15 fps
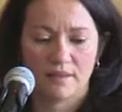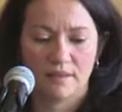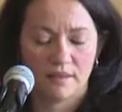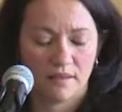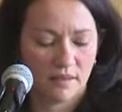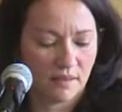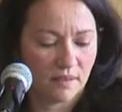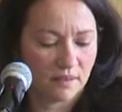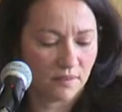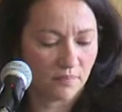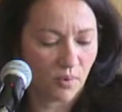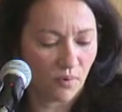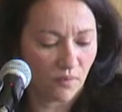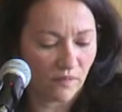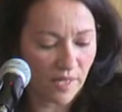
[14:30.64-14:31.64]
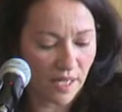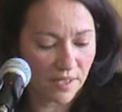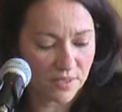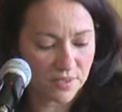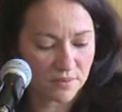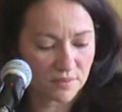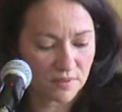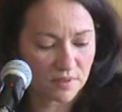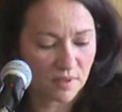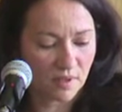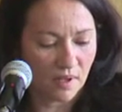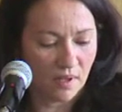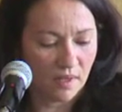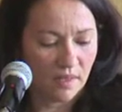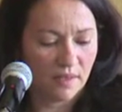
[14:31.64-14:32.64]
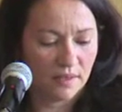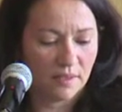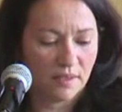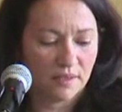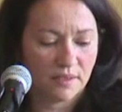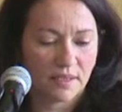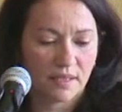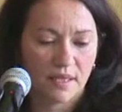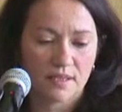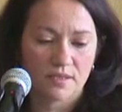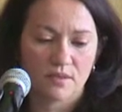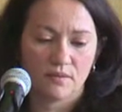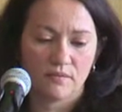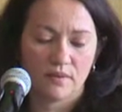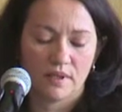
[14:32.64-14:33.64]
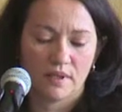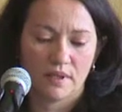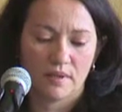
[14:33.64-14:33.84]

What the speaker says: the both nations. In the case of